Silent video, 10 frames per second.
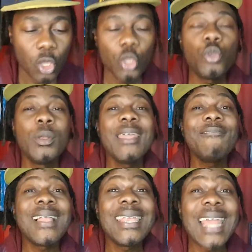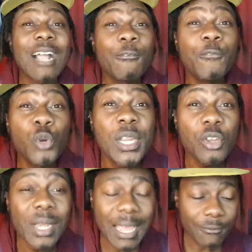You will never lack food in
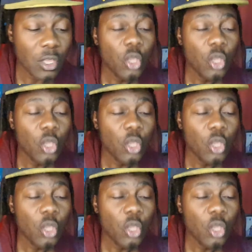your life.